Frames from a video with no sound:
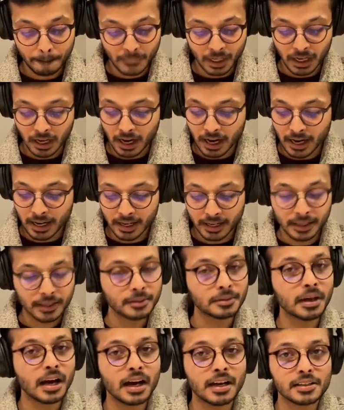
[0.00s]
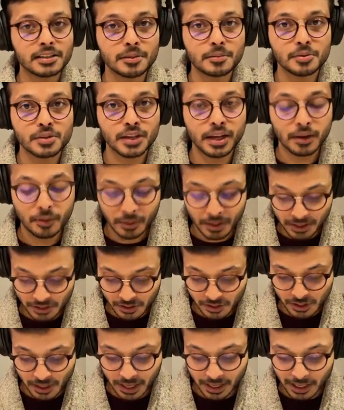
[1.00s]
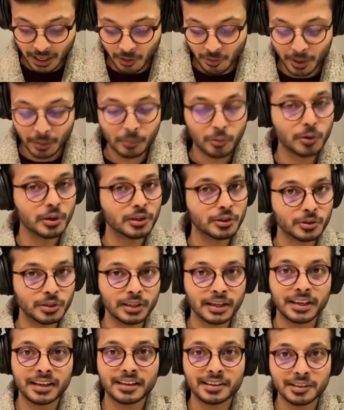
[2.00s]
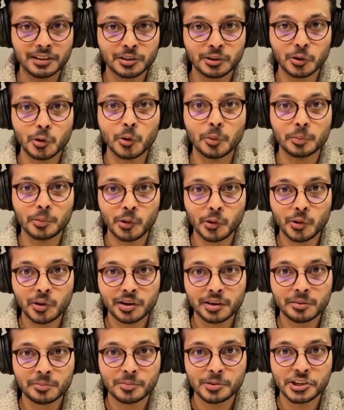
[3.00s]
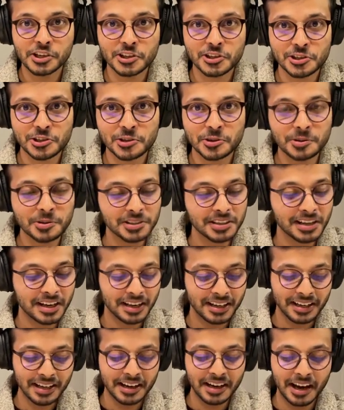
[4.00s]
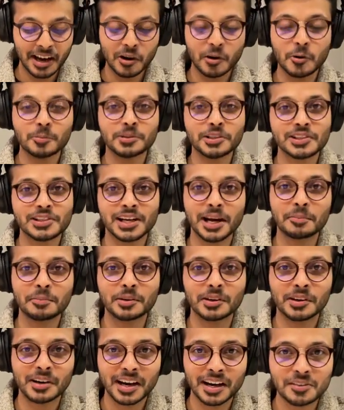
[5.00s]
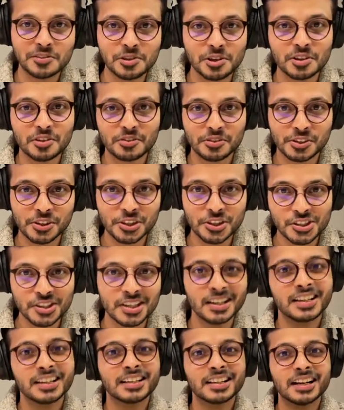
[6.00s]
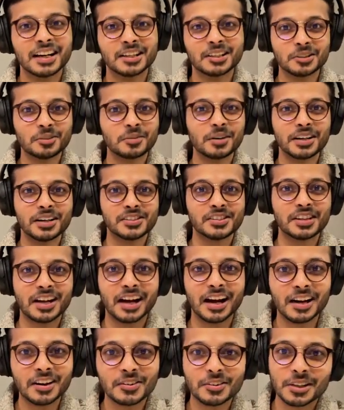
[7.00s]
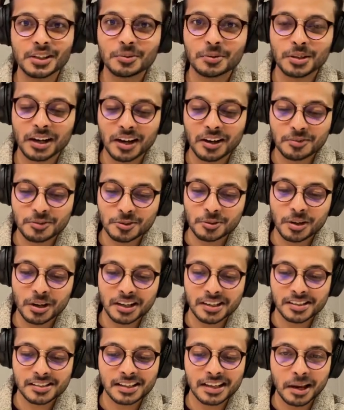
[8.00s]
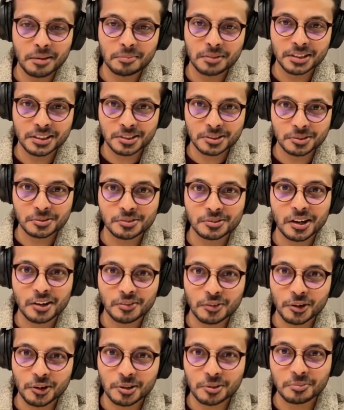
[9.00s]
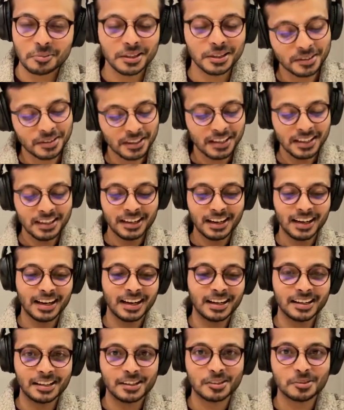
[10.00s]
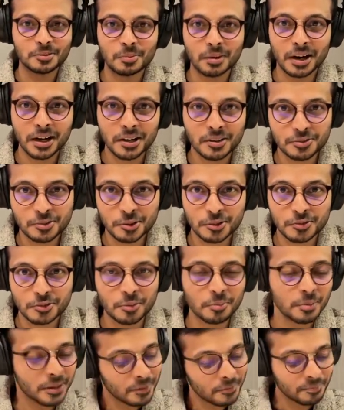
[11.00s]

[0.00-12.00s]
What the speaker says: I had some savings, and now I'm going to go broke pretty soon. I hope the stipend arrives on the 1st. Otherwise, I really would have to ask Emily to afford me to buy food for me.